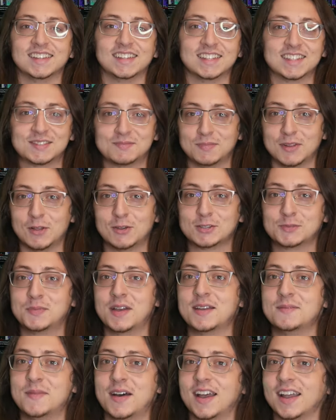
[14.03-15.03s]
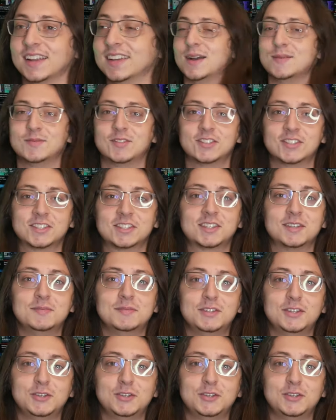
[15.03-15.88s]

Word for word: This blows my mind. I'm just some